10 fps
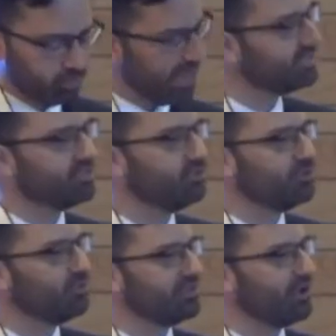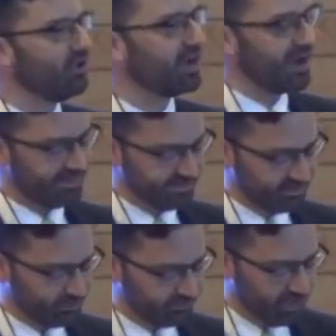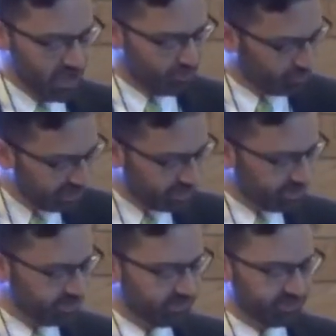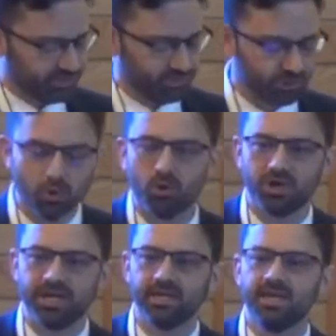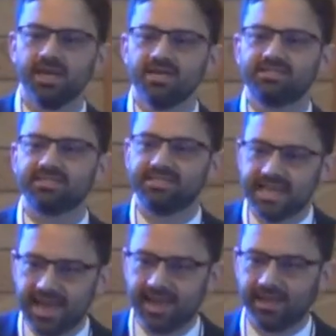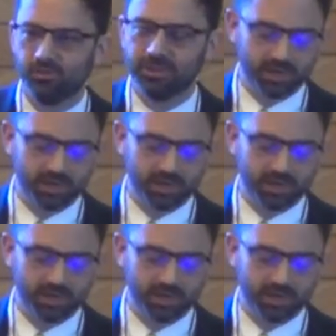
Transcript: will bless you with all kinds of riches and joy, Today,